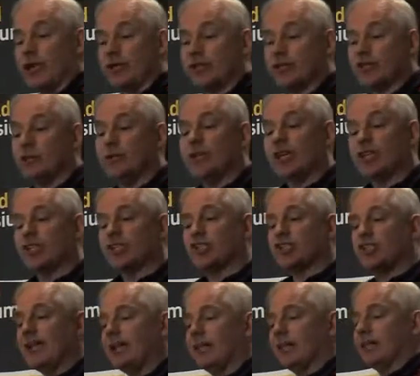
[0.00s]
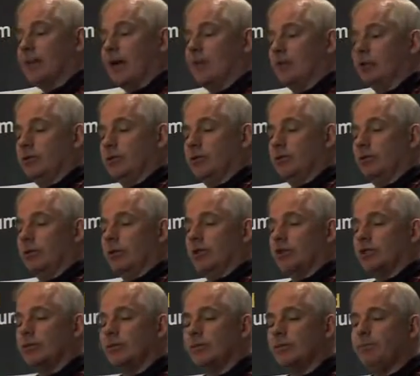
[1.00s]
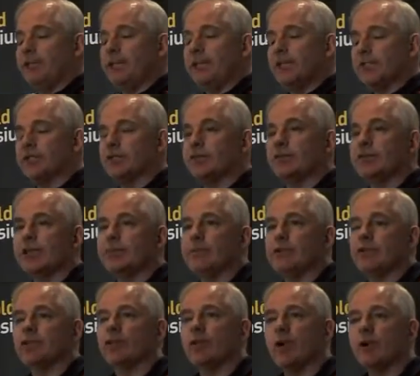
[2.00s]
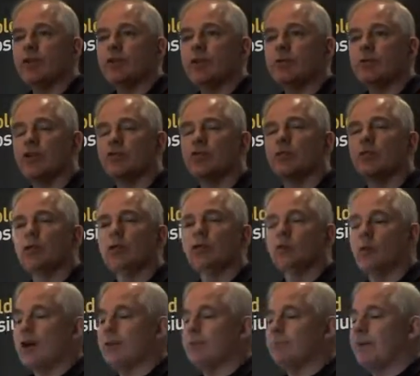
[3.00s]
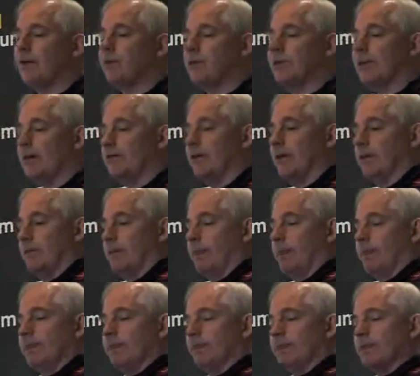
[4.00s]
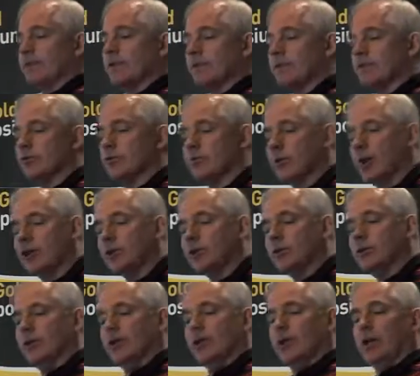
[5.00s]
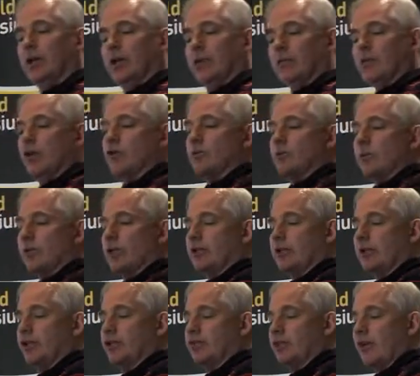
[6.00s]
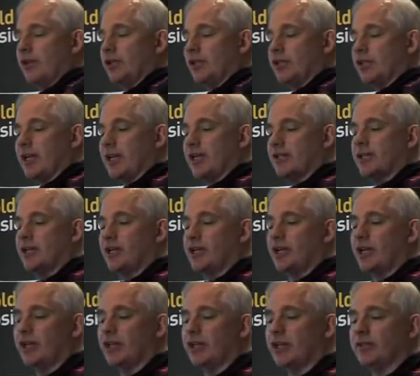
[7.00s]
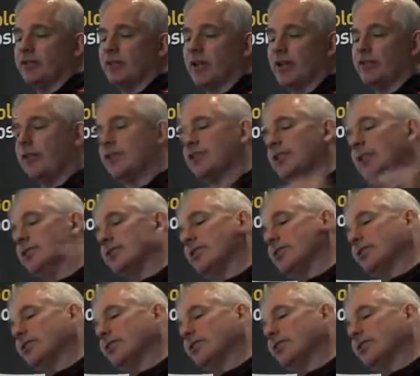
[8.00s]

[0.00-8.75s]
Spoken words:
rates, and we extended the bubble to be the biggest, deepest, longest, most worldwide bubble ever. Just to remind you, notice where the Clinton strategy starts there in 1995. Notice how it